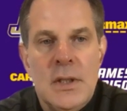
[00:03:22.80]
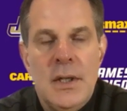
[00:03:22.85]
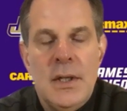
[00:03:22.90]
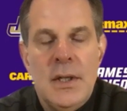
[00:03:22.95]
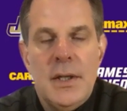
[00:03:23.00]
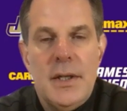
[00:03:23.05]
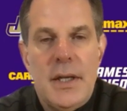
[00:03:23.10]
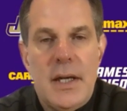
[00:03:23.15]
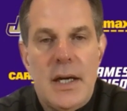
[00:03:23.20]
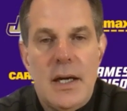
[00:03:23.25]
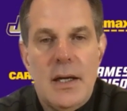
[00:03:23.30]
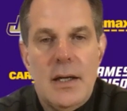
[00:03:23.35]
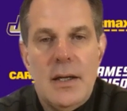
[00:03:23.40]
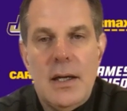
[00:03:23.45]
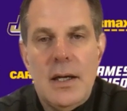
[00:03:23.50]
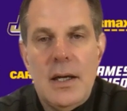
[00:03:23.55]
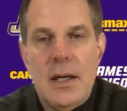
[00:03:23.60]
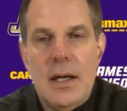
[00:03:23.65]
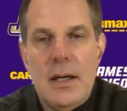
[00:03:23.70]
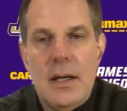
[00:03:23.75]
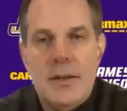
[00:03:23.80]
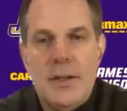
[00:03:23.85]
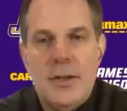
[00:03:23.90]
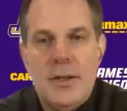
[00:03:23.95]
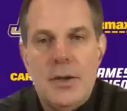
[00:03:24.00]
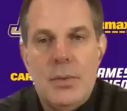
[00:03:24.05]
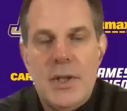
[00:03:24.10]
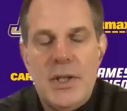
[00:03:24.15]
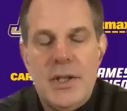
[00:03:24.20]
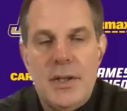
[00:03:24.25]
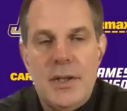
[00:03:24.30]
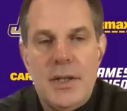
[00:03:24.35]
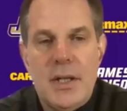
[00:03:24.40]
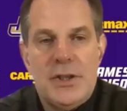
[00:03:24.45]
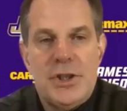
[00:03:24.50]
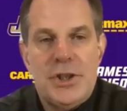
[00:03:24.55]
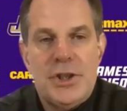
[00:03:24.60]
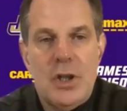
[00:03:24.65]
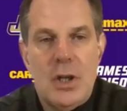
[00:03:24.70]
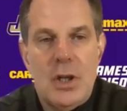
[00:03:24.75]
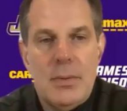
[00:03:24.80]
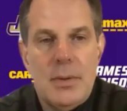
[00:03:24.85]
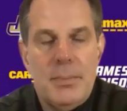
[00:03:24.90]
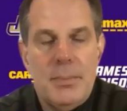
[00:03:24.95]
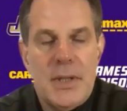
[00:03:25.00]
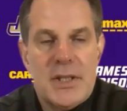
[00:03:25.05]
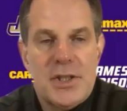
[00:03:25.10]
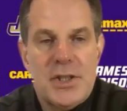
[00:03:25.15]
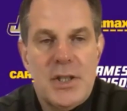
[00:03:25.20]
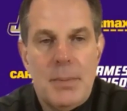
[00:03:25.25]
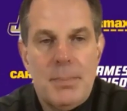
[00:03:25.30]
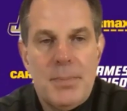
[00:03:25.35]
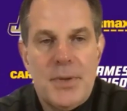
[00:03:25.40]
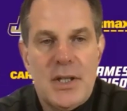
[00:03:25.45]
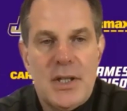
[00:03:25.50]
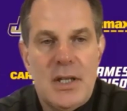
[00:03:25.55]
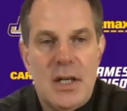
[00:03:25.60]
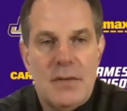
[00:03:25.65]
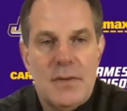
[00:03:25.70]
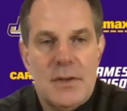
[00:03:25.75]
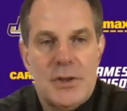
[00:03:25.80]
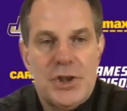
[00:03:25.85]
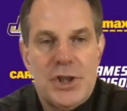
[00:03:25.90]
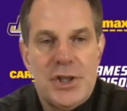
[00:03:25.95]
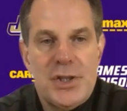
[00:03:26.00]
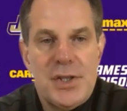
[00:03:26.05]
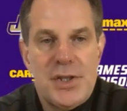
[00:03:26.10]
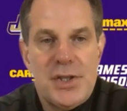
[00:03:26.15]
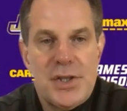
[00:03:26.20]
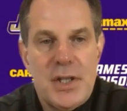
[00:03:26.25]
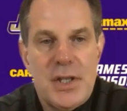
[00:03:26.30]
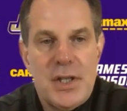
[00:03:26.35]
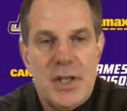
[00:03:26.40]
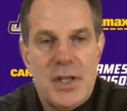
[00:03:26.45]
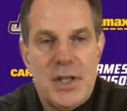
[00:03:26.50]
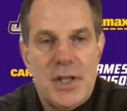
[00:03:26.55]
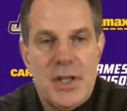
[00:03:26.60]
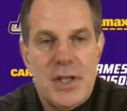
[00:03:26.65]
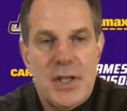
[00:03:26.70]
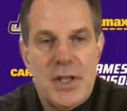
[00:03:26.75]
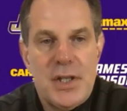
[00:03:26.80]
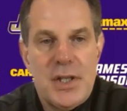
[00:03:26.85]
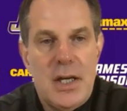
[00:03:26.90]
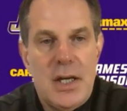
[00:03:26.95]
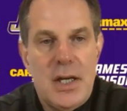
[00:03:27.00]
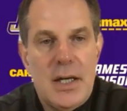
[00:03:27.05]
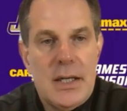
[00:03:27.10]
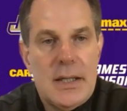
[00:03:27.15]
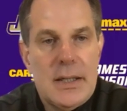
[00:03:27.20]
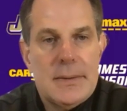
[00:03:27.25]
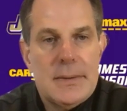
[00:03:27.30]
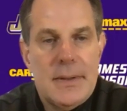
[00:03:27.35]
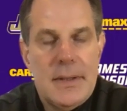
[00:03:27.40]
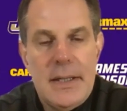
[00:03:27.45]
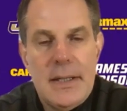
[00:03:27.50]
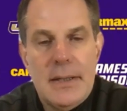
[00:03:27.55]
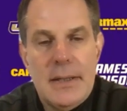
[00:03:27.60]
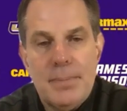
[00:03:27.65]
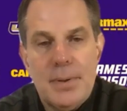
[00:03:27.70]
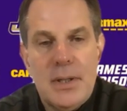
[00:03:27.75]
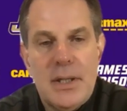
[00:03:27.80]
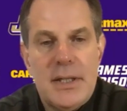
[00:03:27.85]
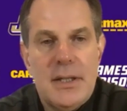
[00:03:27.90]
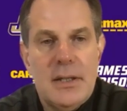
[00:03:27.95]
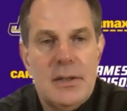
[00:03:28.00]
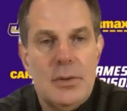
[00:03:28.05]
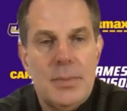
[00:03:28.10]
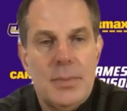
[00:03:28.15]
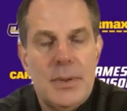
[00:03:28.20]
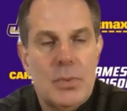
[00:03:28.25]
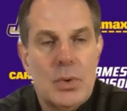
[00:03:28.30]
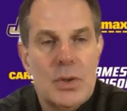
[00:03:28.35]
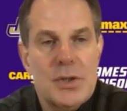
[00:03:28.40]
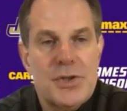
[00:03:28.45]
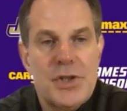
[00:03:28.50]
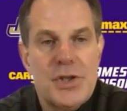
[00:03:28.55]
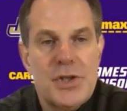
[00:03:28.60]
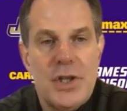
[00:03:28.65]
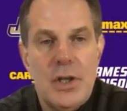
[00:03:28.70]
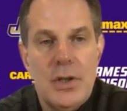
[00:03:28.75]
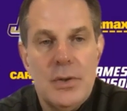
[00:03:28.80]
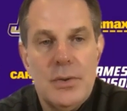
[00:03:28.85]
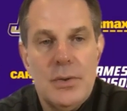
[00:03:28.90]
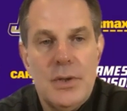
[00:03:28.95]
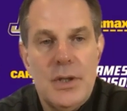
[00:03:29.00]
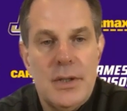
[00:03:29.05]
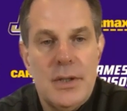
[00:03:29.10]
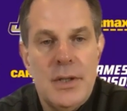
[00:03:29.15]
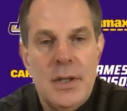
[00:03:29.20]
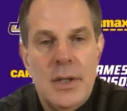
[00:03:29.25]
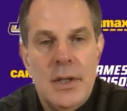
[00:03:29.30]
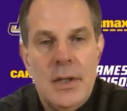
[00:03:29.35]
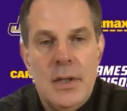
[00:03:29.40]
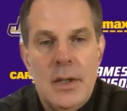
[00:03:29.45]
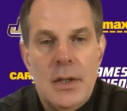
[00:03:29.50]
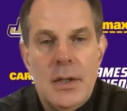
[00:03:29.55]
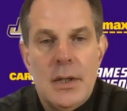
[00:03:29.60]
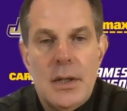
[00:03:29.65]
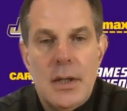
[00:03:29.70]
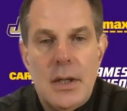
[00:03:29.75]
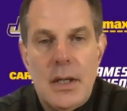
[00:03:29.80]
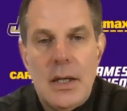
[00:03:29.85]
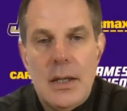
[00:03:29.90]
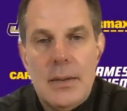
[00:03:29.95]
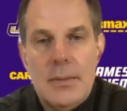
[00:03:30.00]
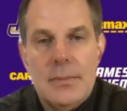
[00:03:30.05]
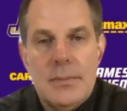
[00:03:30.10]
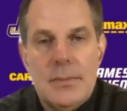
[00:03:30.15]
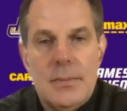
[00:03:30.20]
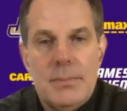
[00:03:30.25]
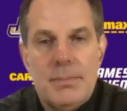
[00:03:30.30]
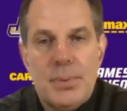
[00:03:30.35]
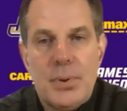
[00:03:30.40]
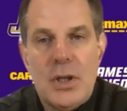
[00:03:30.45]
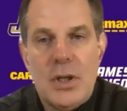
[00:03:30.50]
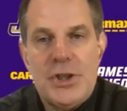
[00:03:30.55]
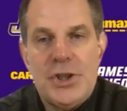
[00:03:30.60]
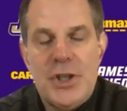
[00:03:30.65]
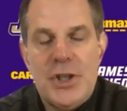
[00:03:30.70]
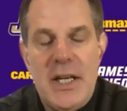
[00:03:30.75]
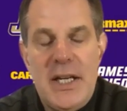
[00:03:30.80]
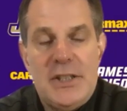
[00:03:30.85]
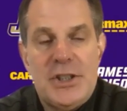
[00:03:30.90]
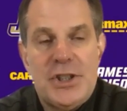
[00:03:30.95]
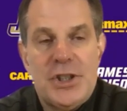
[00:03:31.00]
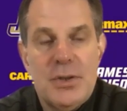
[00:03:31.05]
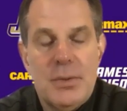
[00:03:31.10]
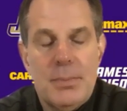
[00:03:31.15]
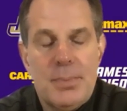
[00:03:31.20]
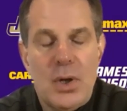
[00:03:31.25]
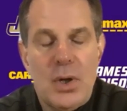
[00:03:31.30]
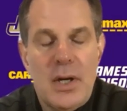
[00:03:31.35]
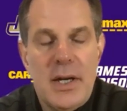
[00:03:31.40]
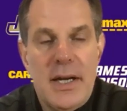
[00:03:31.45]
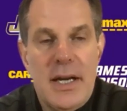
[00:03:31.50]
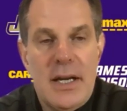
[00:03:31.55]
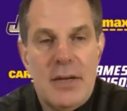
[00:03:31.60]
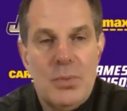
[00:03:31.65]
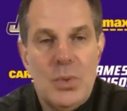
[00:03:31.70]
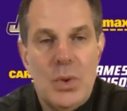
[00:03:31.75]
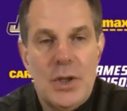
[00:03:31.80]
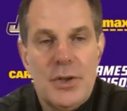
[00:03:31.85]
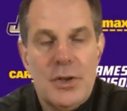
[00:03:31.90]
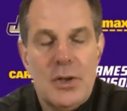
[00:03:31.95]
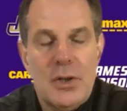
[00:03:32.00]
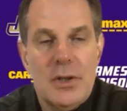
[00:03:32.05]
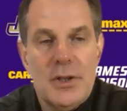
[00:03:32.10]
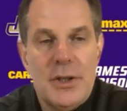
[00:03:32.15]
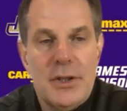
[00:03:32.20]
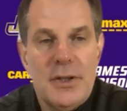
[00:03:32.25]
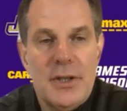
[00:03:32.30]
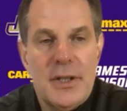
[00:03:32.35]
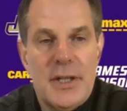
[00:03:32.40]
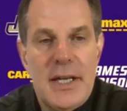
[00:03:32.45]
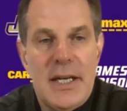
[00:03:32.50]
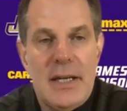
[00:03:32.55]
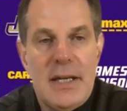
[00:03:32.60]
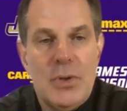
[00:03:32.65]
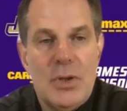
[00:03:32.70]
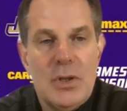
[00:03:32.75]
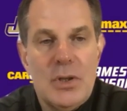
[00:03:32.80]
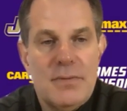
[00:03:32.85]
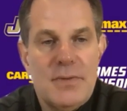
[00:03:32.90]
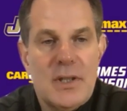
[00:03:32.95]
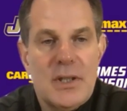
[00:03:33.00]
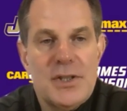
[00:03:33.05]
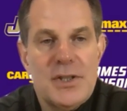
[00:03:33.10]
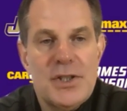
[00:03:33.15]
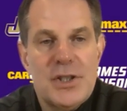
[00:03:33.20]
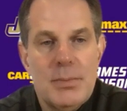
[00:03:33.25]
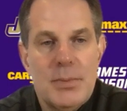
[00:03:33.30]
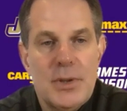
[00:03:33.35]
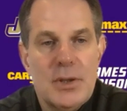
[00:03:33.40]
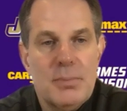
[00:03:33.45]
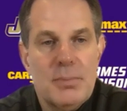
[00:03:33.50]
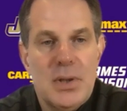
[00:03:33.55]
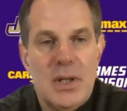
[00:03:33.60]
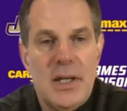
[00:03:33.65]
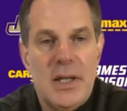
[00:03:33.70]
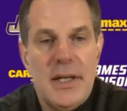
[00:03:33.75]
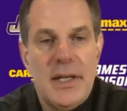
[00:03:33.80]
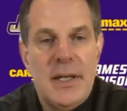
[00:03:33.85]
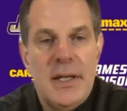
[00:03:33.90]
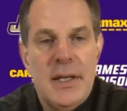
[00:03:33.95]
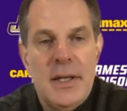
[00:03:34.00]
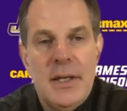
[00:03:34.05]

Yeah, you know, we did a nice job of mixing up the coverages and played a little bit more zone. And he should have probably had one earlier in the game on a very similar play.